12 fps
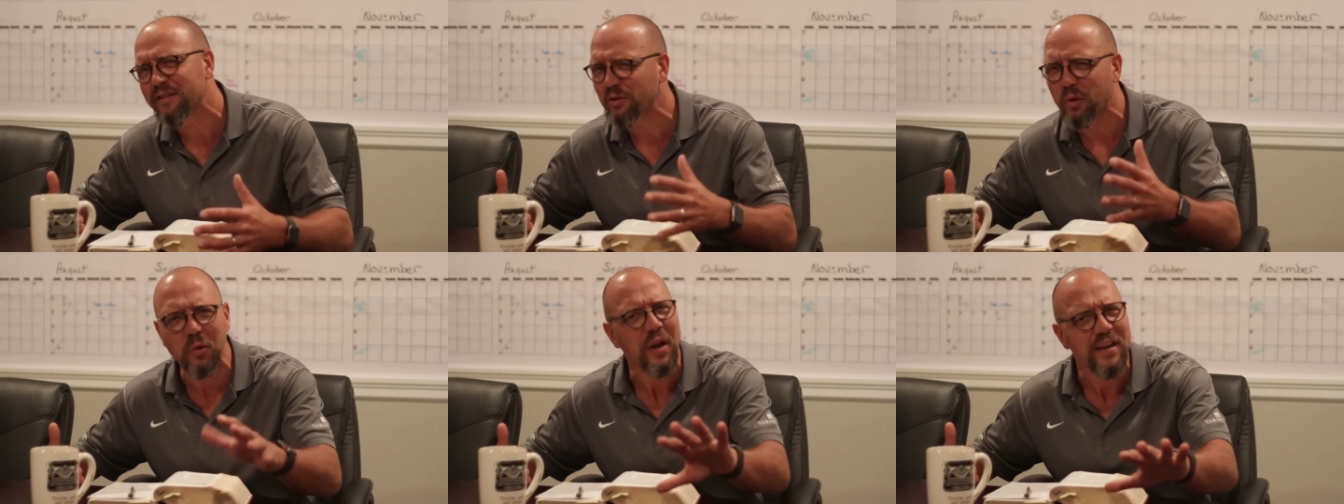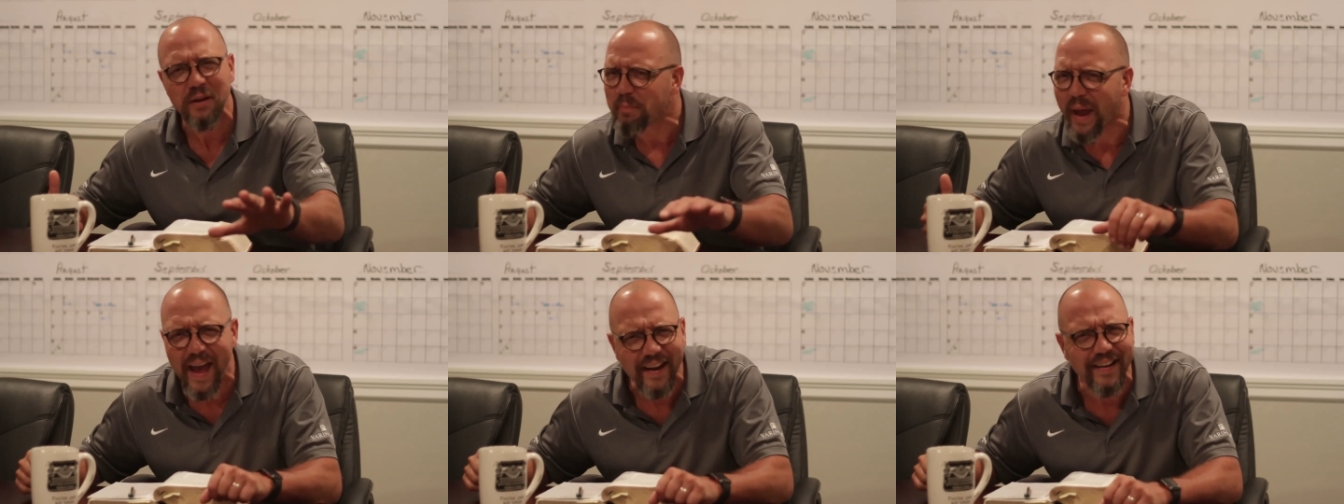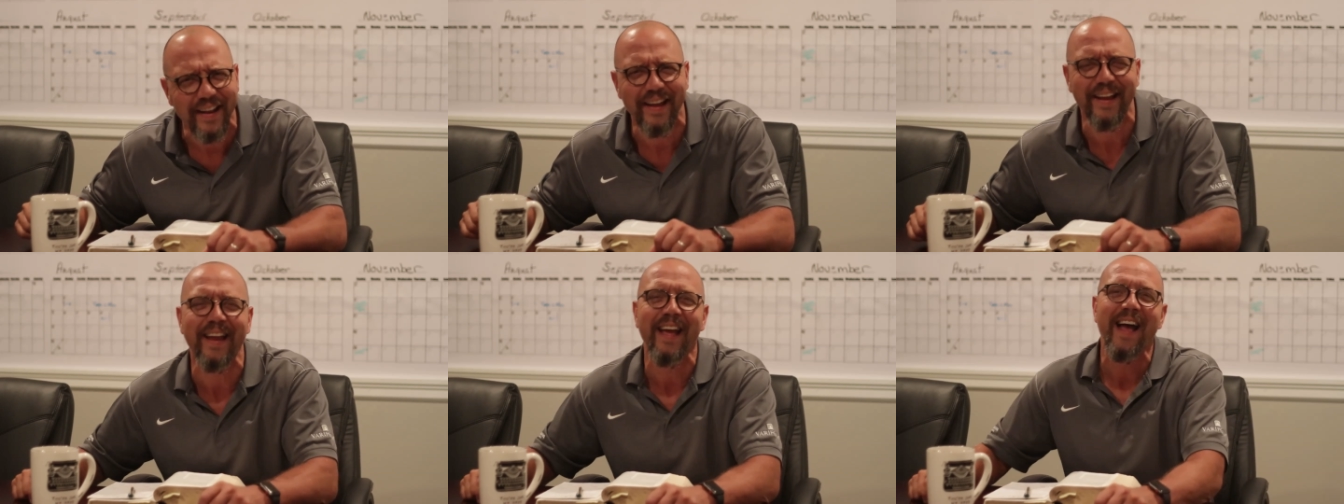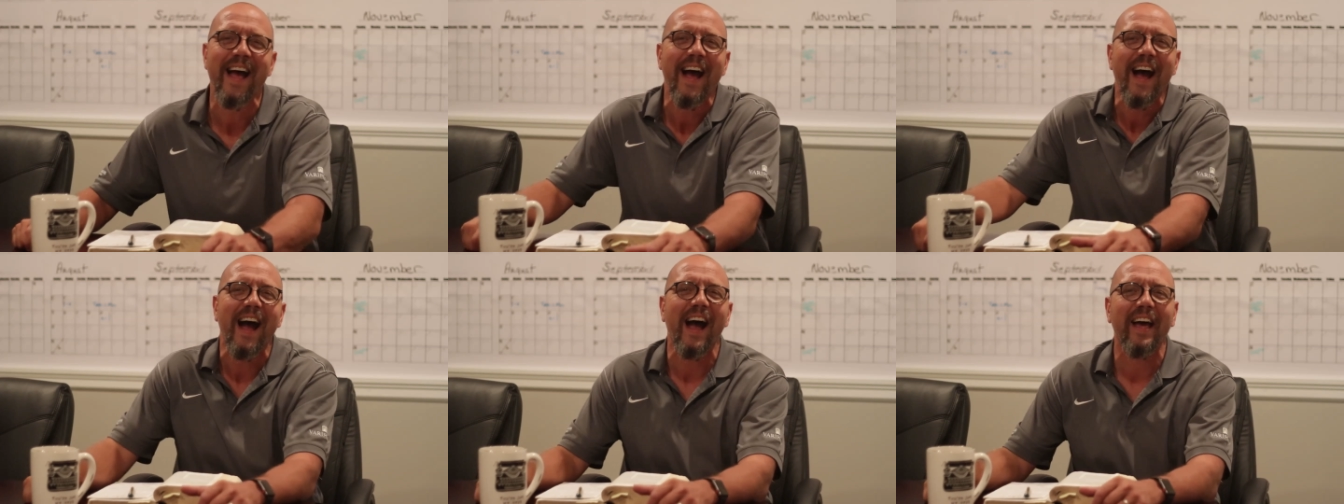and the score ended badly.
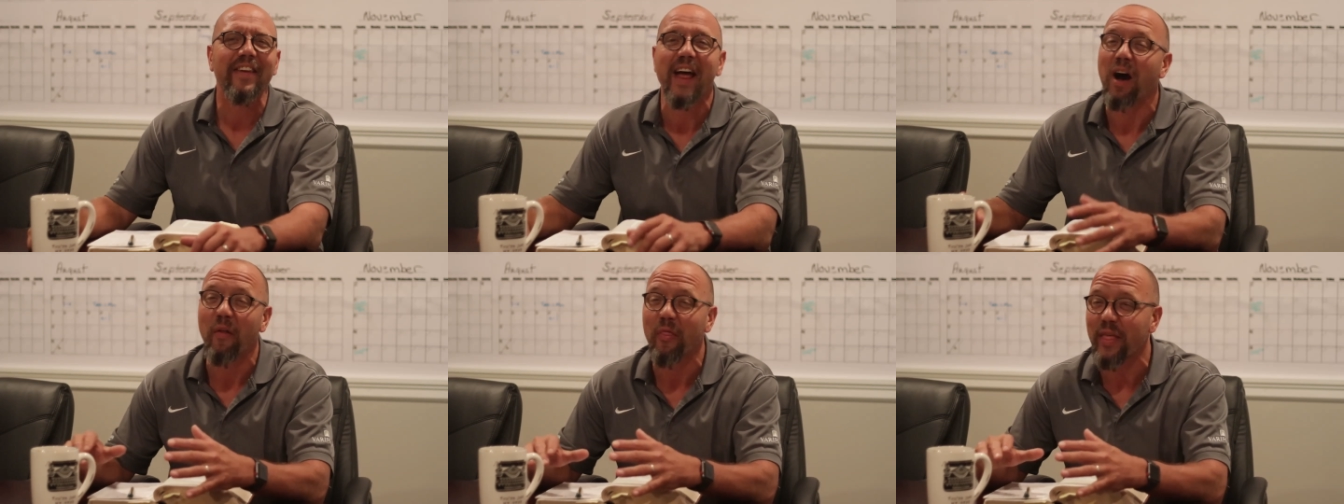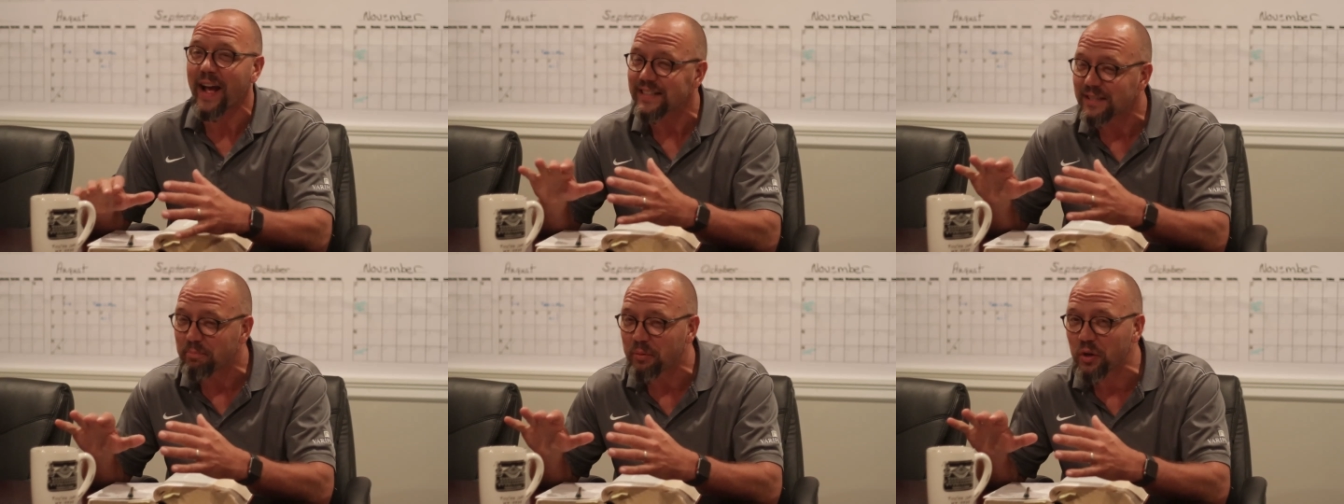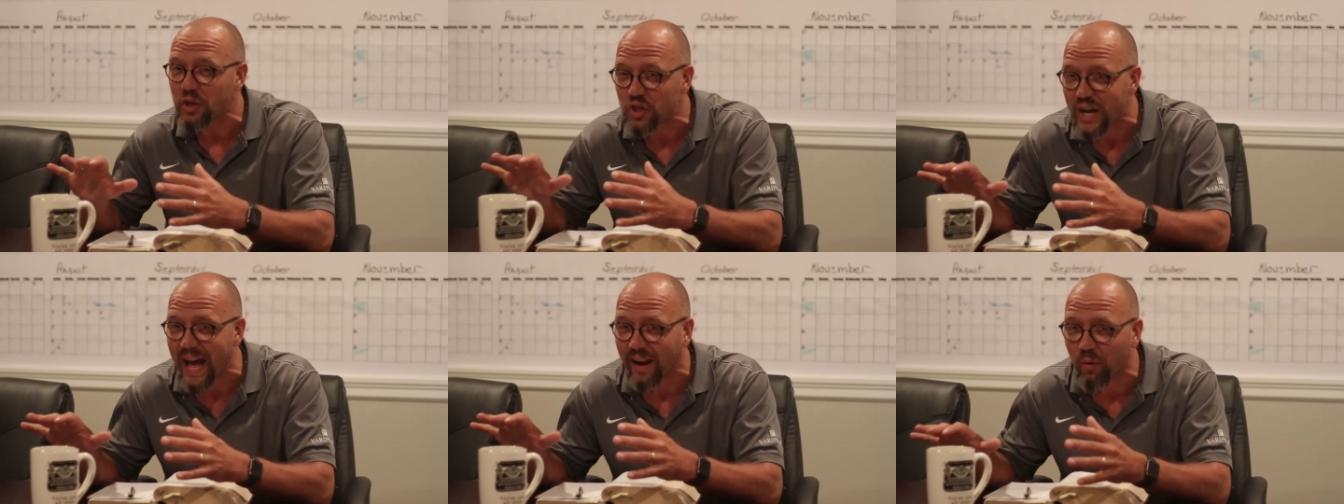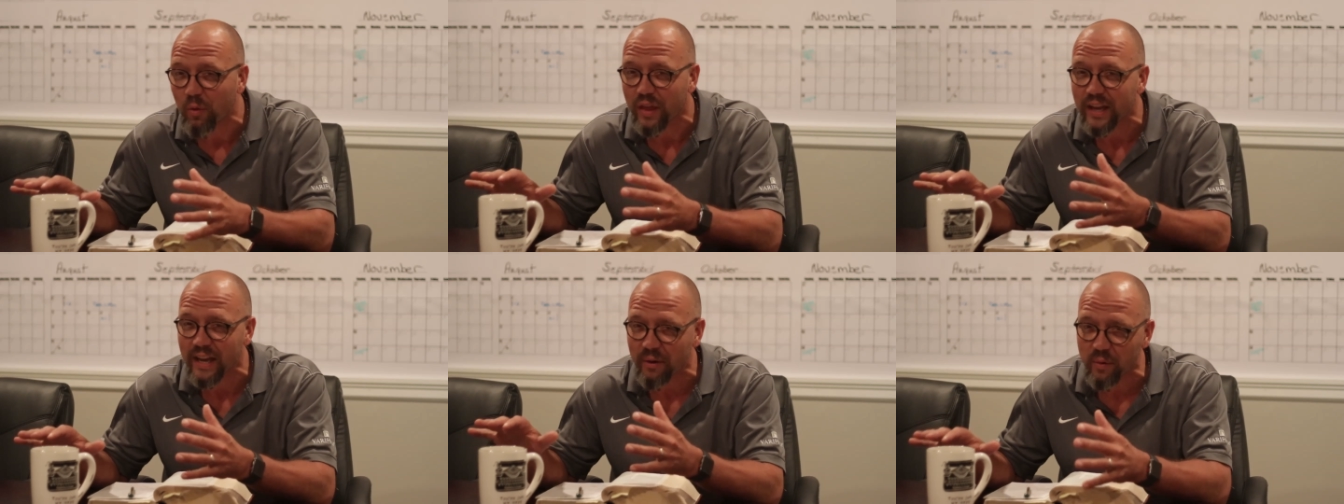Uh, now that's a pretty shallow
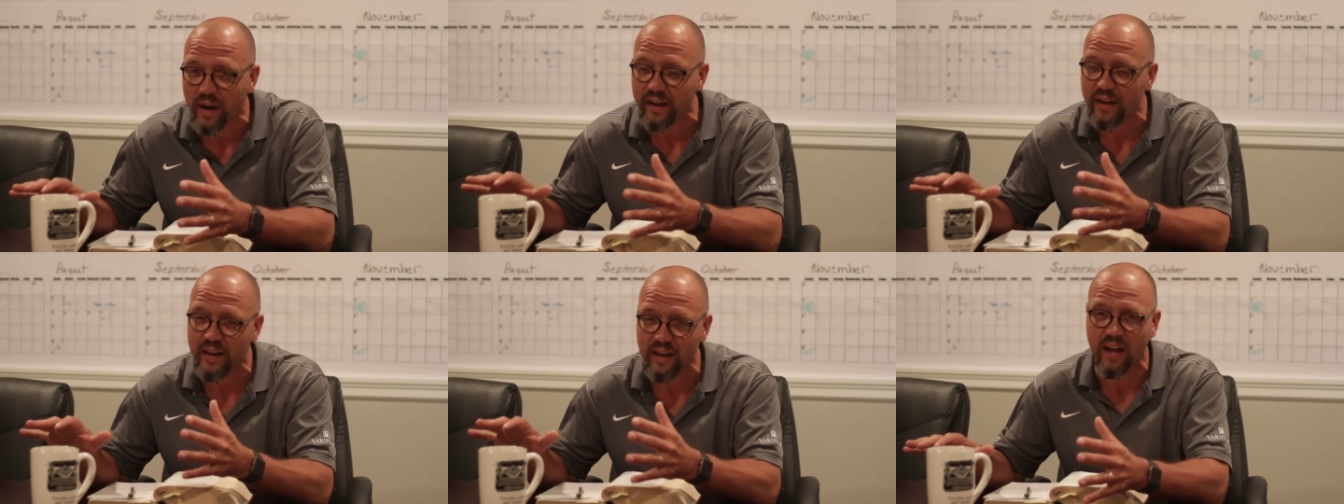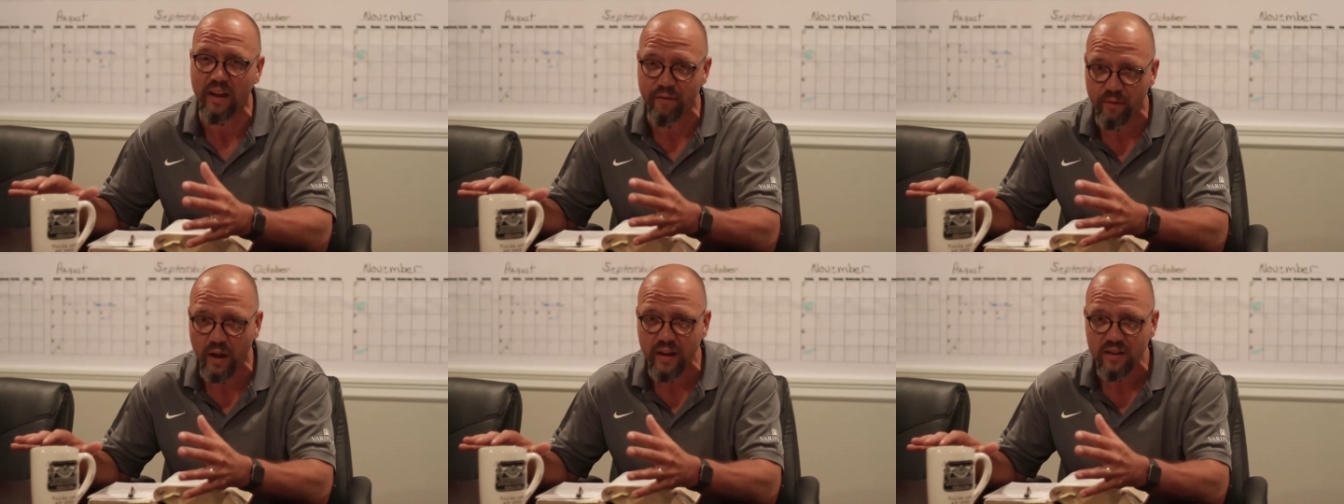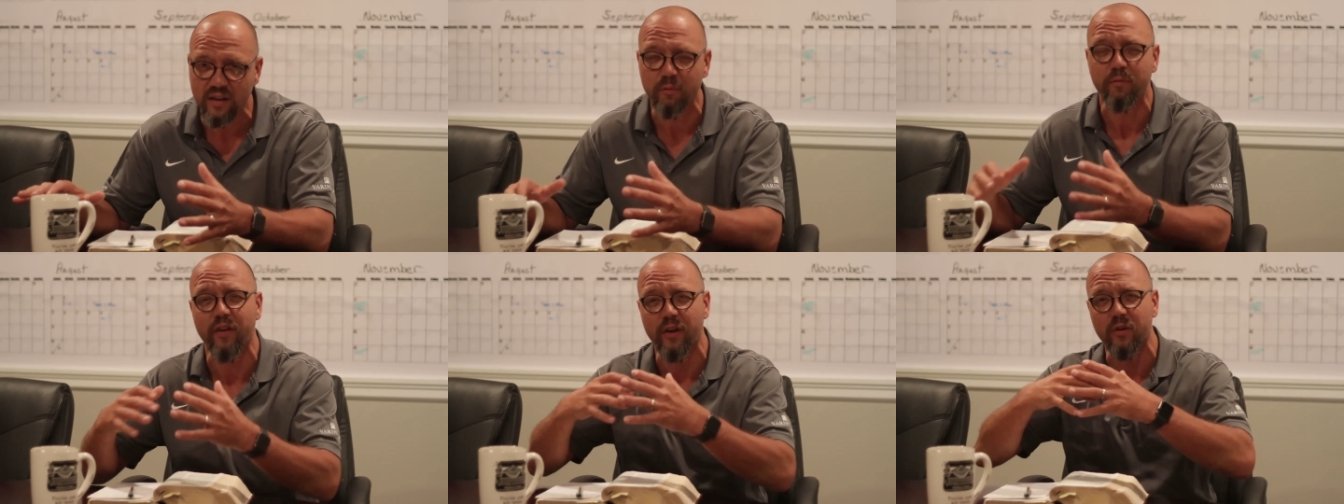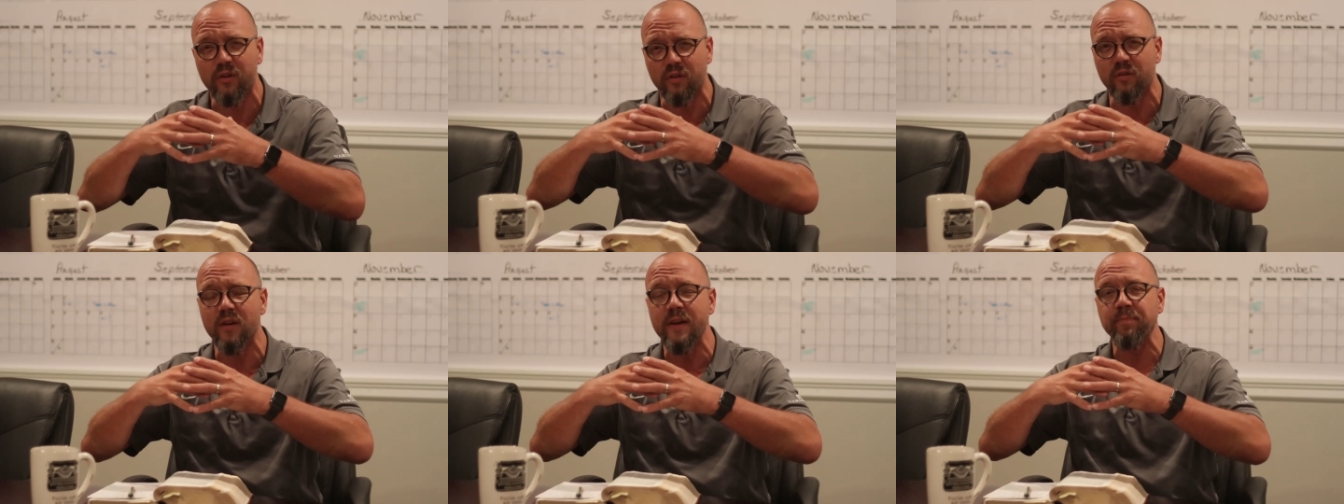thing in right in life, right? Compared
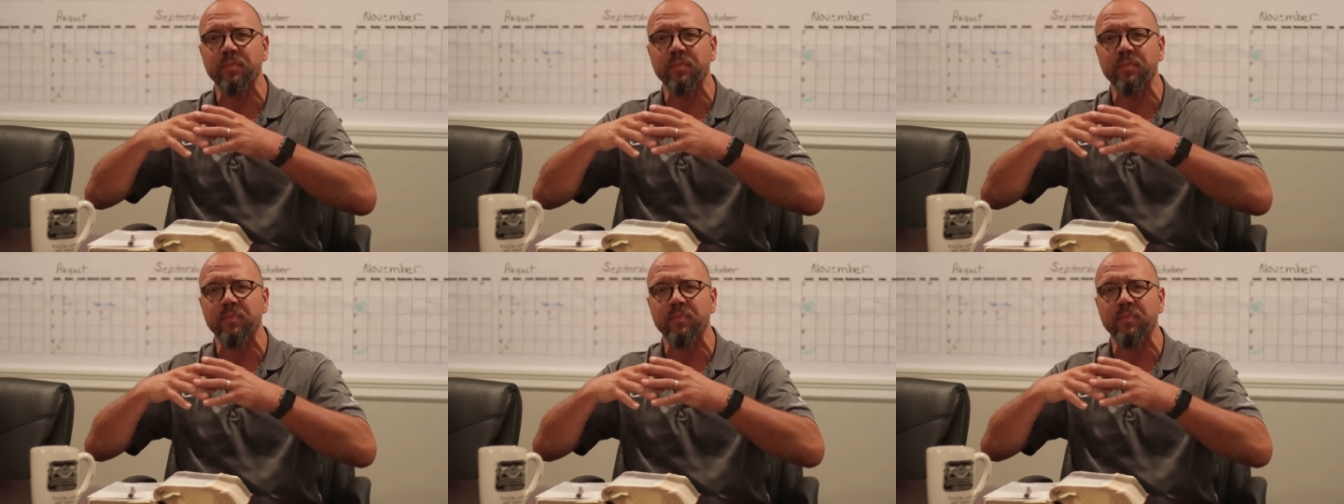to